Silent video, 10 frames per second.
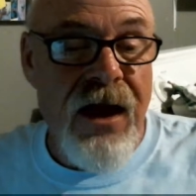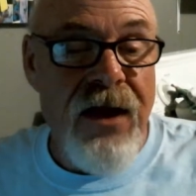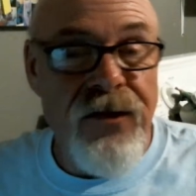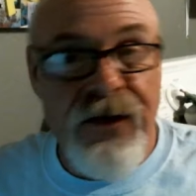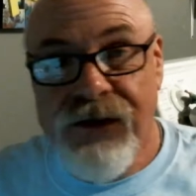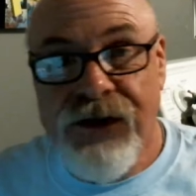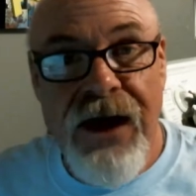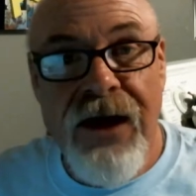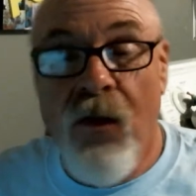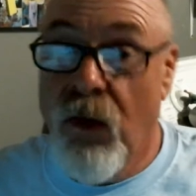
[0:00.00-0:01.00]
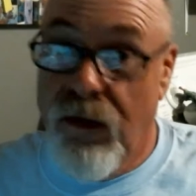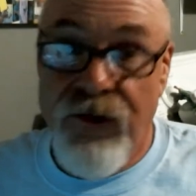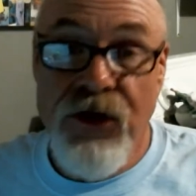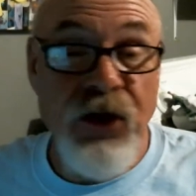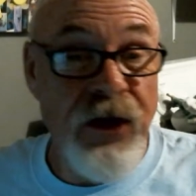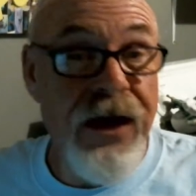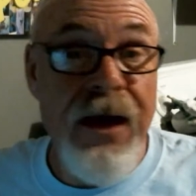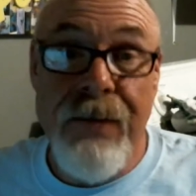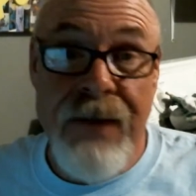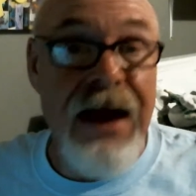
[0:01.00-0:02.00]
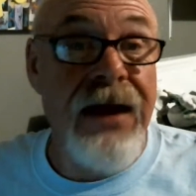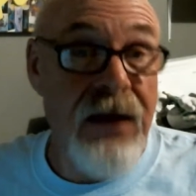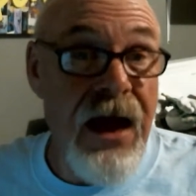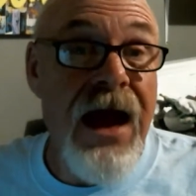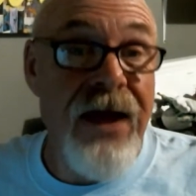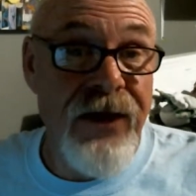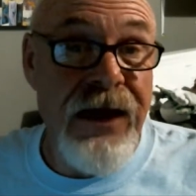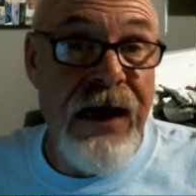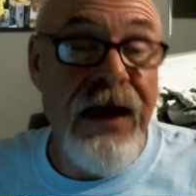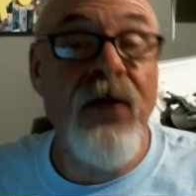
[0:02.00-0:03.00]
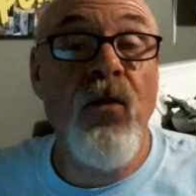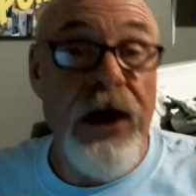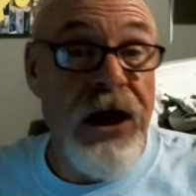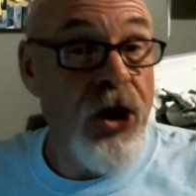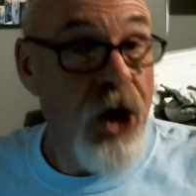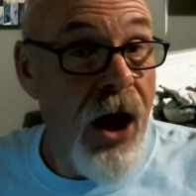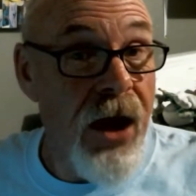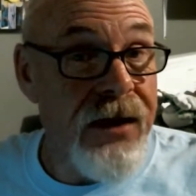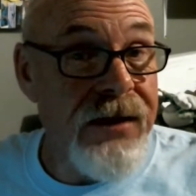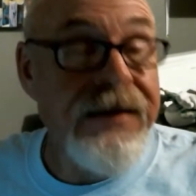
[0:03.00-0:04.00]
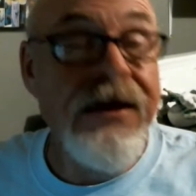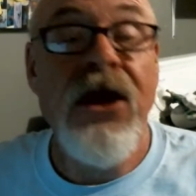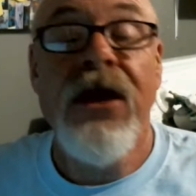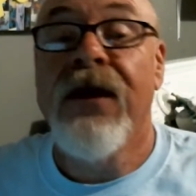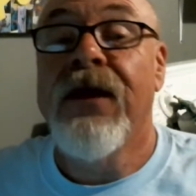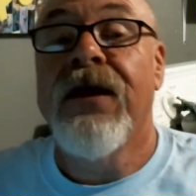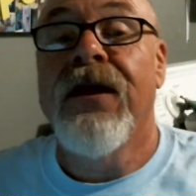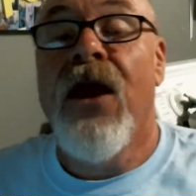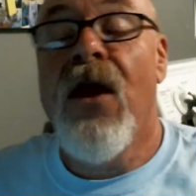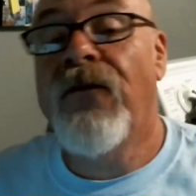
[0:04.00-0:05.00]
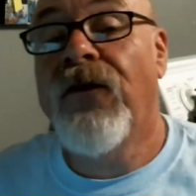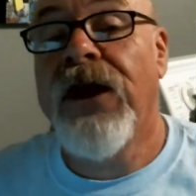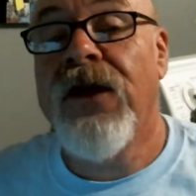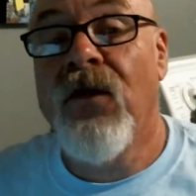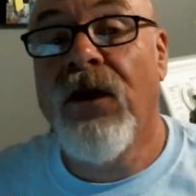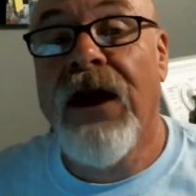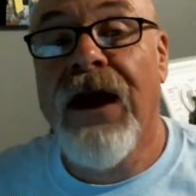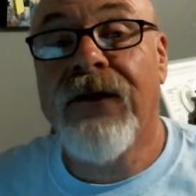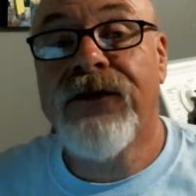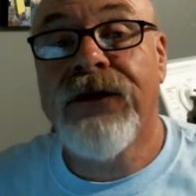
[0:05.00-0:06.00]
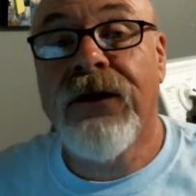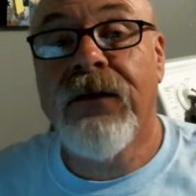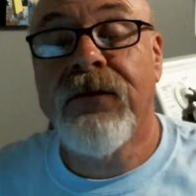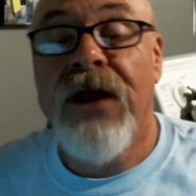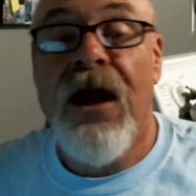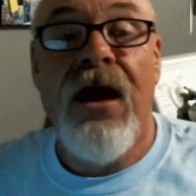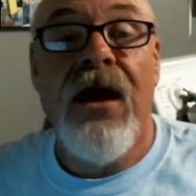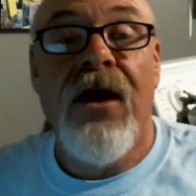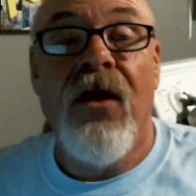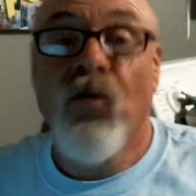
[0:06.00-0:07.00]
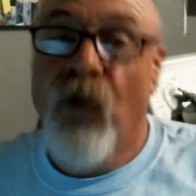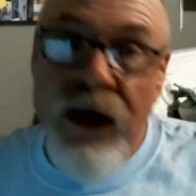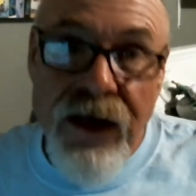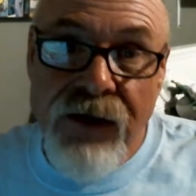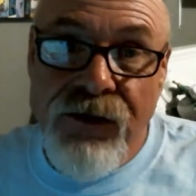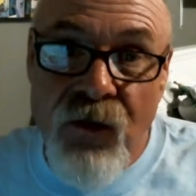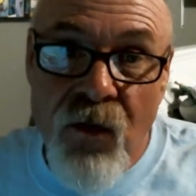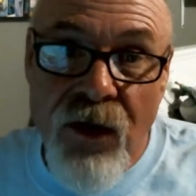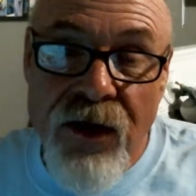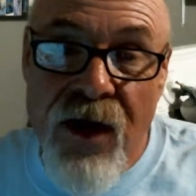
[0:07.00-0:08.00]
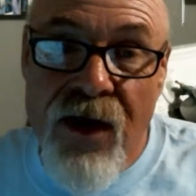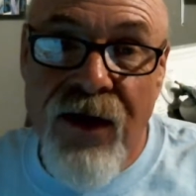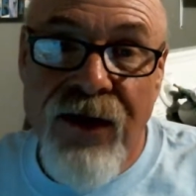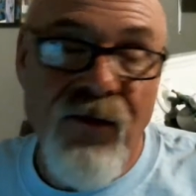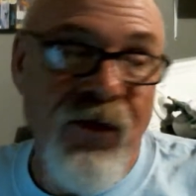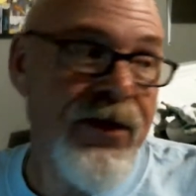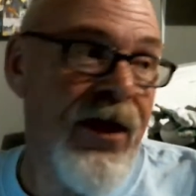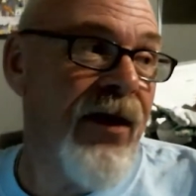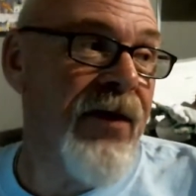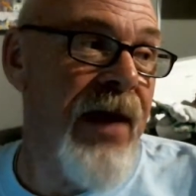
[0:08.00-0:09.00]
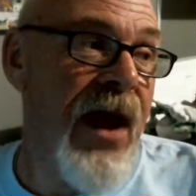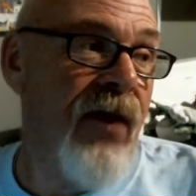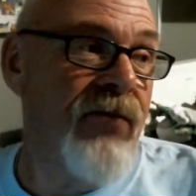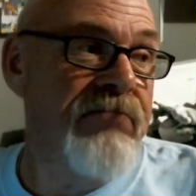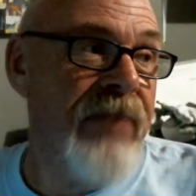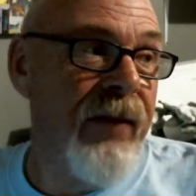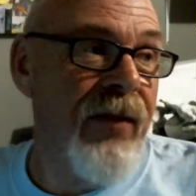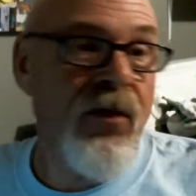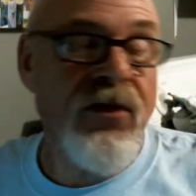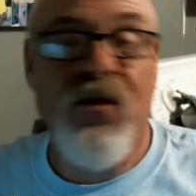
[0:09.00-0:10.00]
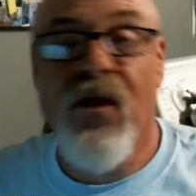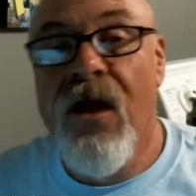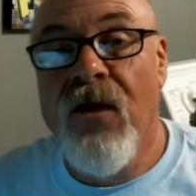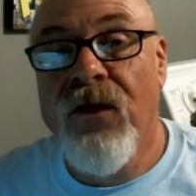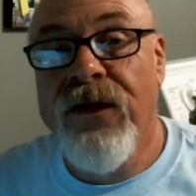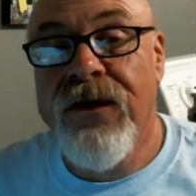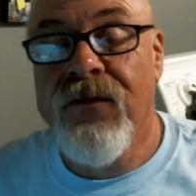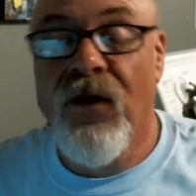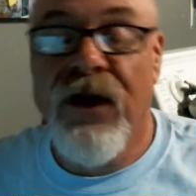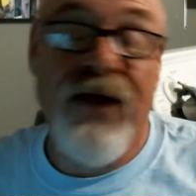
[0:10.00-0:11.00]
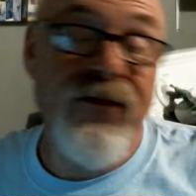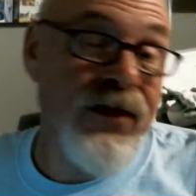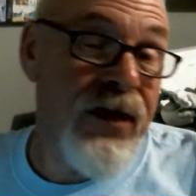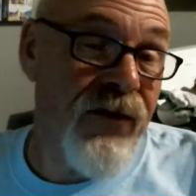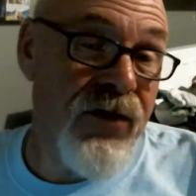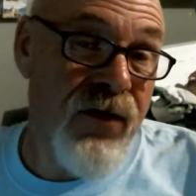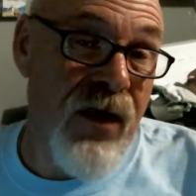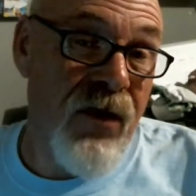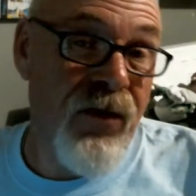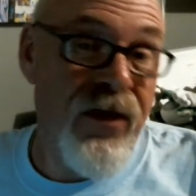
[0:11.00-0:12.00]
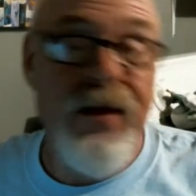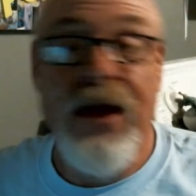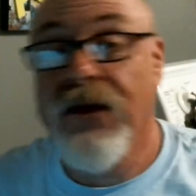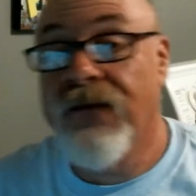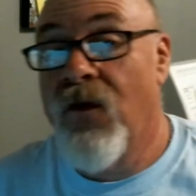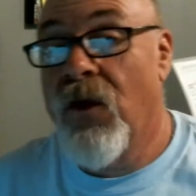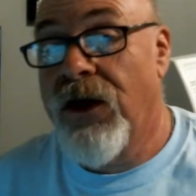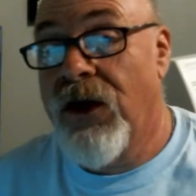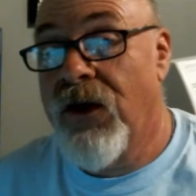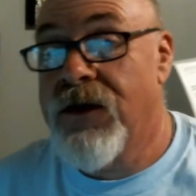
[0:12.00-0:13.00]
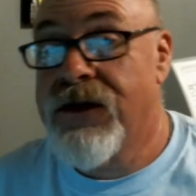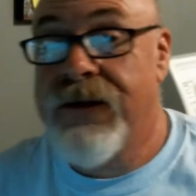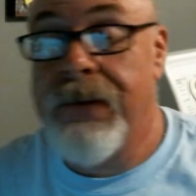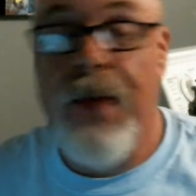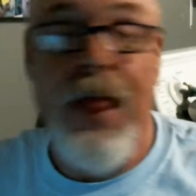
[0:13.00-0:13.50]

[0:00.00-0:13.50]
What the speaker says: this channel will eventually come back alive again, and when it does, hopefully we'll have some radios to work on. We'll talk about maybe what's wrong with them, what I've discovered is wrong with them. I look forward to doing some